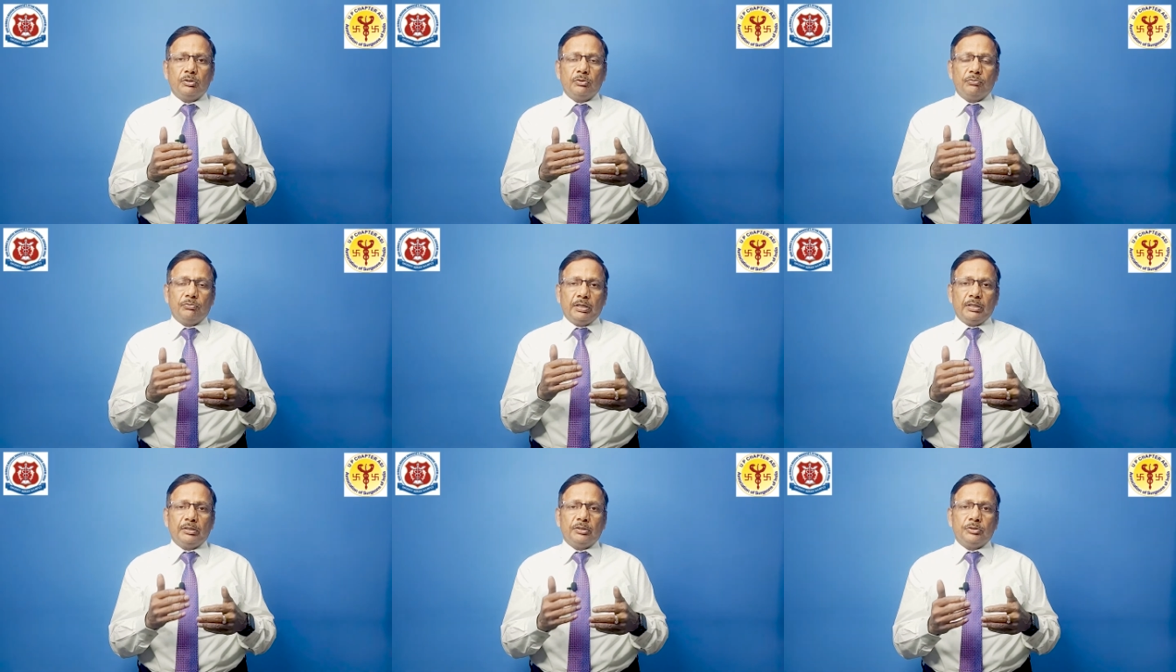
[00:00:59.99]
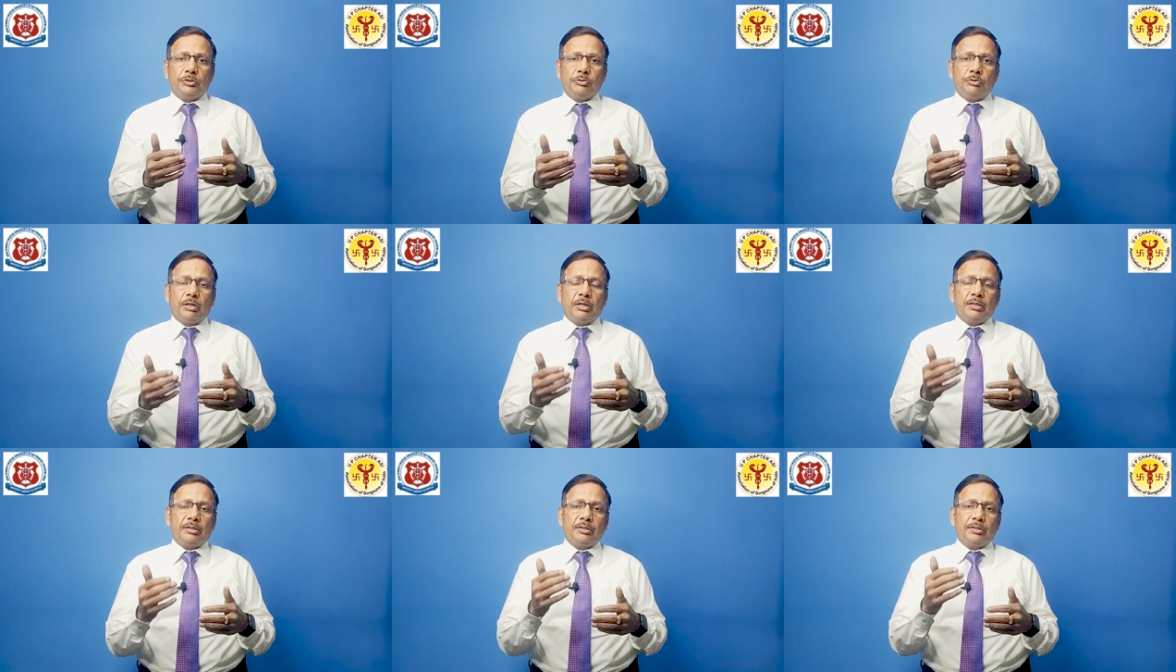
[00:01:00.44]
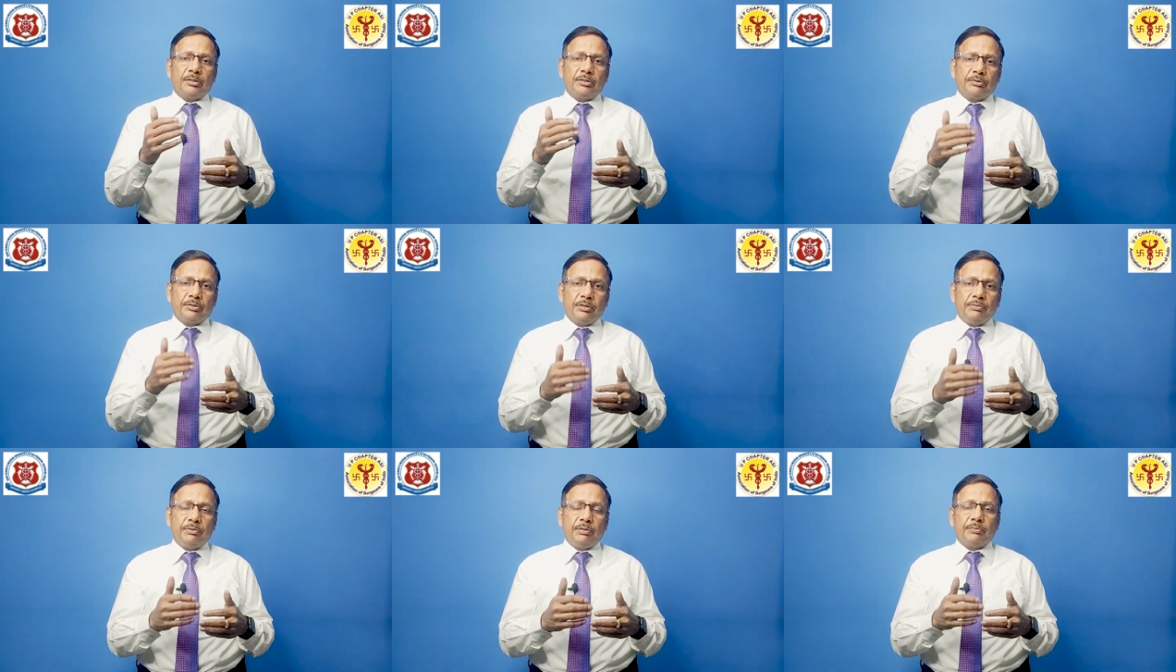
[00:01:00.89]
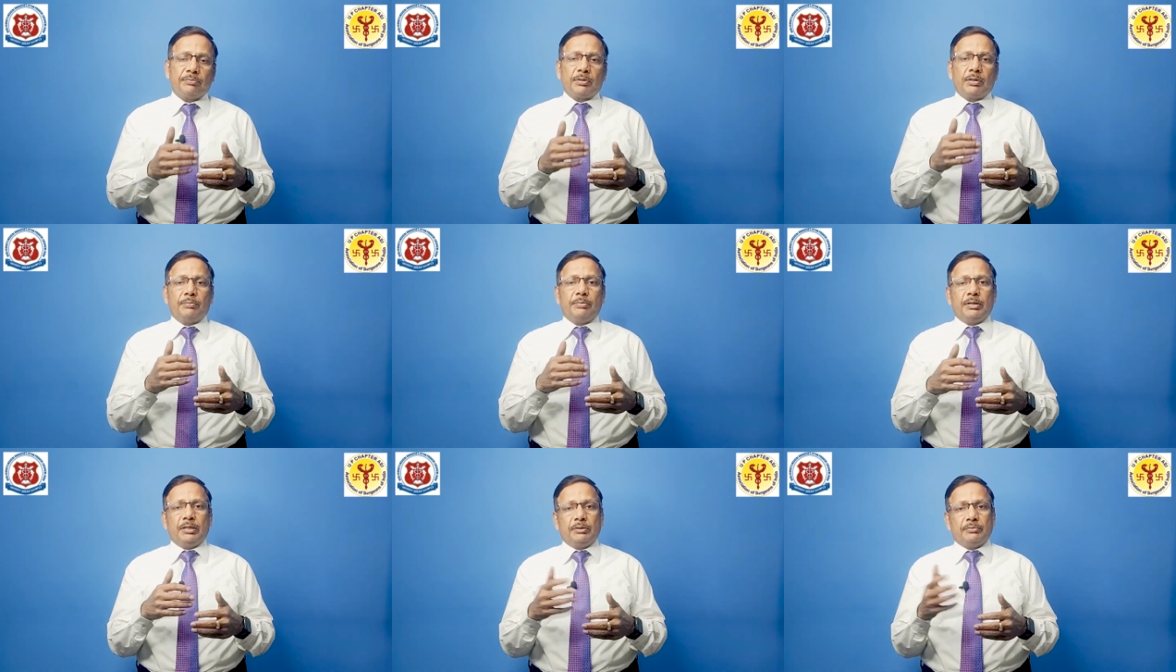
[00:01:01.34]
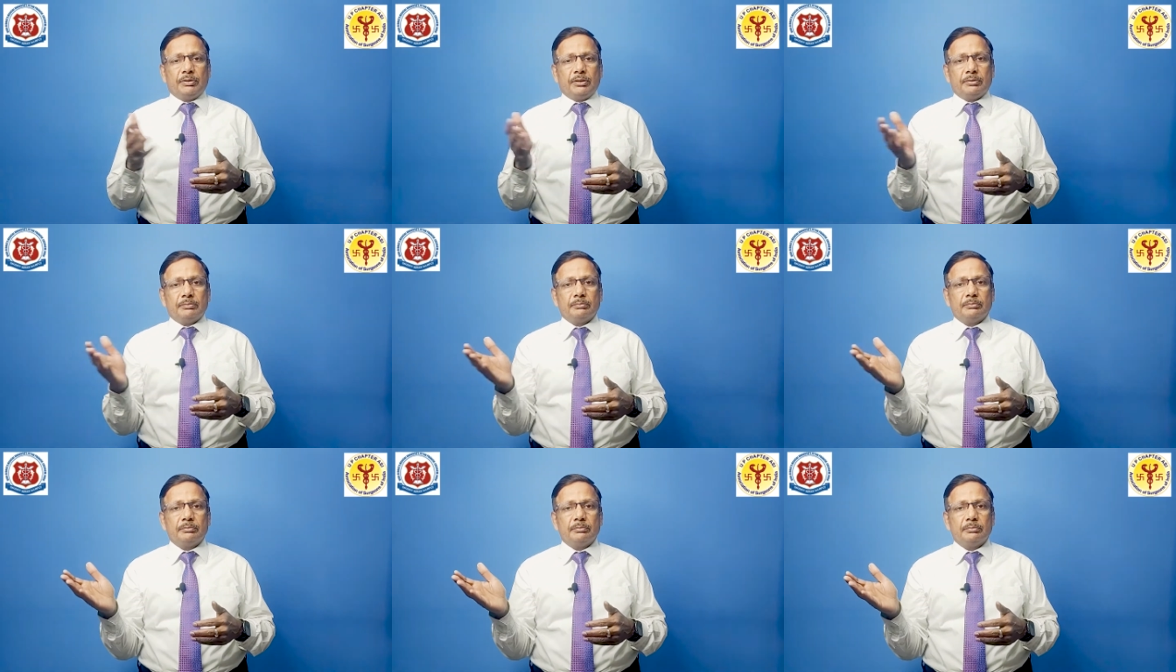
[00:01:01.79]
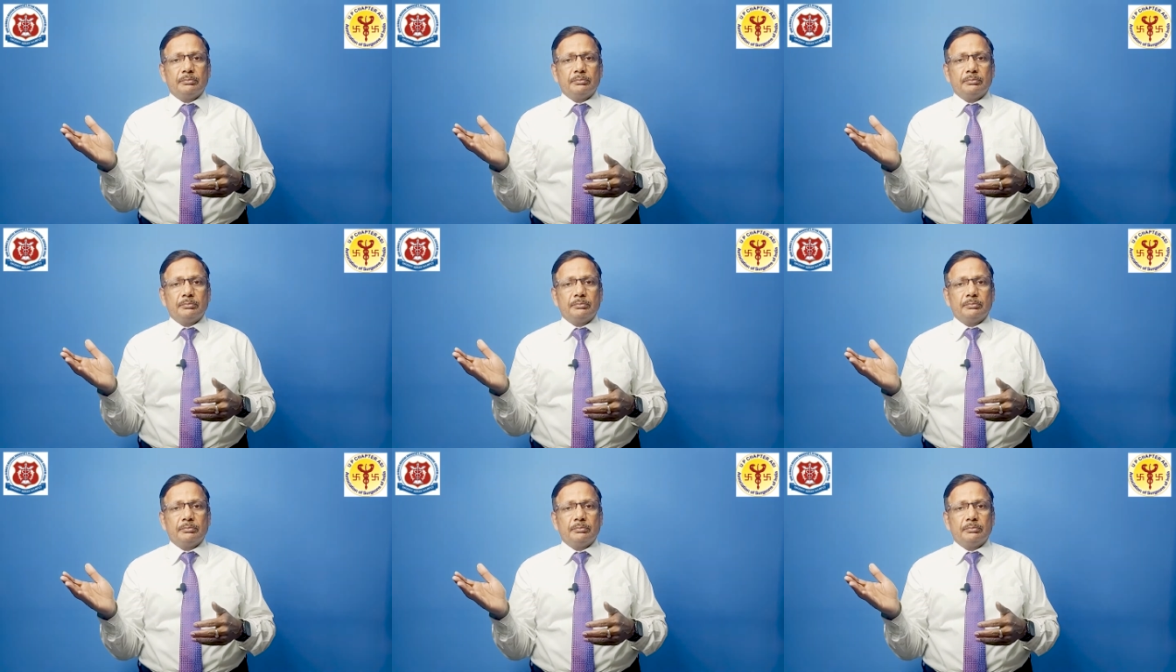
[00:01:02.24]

when you are receiving from anyone.